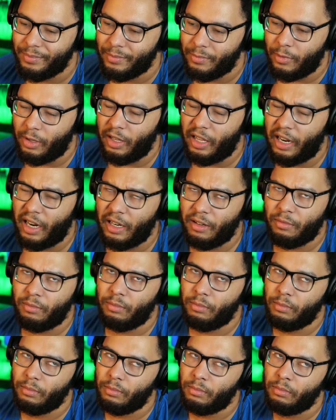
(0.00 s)
Well, like, I
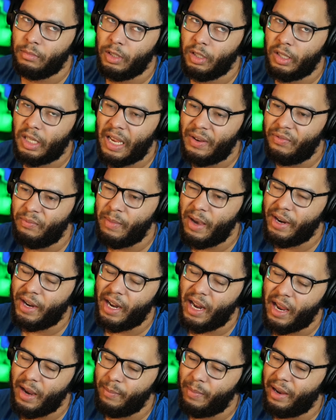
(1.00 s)
knew it came from
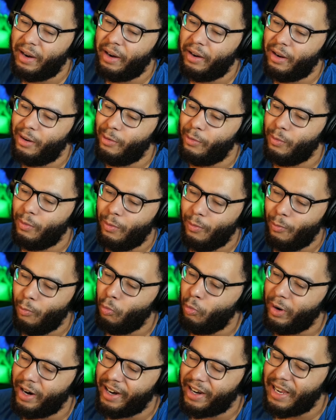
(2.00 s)
NAA, but I didn't know
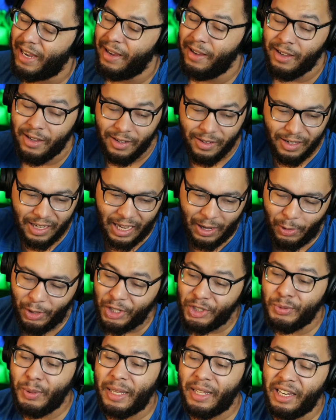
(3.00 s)
where it came. I
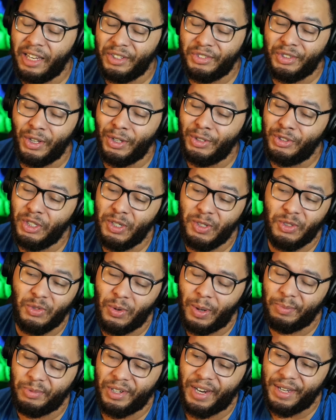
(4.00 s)
wasn't expecting it so soon. Is
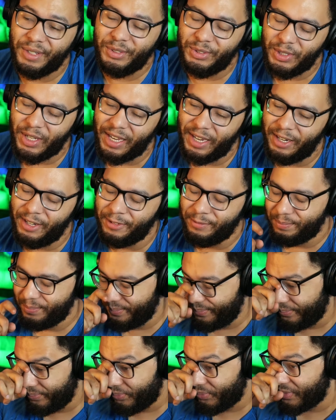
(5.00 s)
what I'm trying to say.
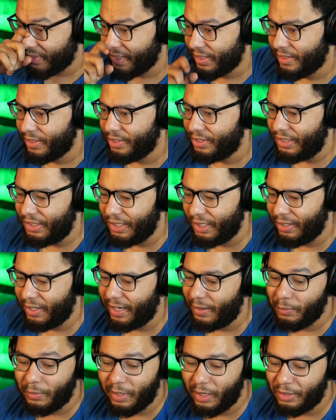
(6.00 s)
So,
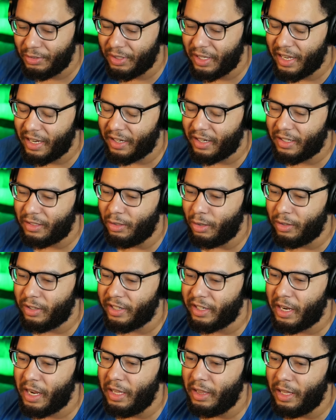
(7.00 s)
and we also got told
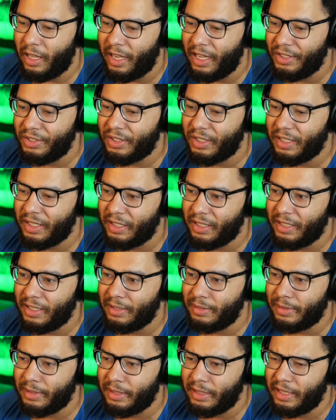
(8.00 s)
her to get lost. It,
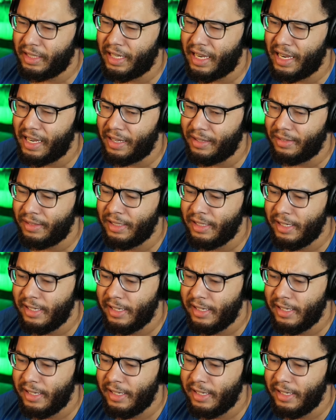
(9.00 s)
yeah.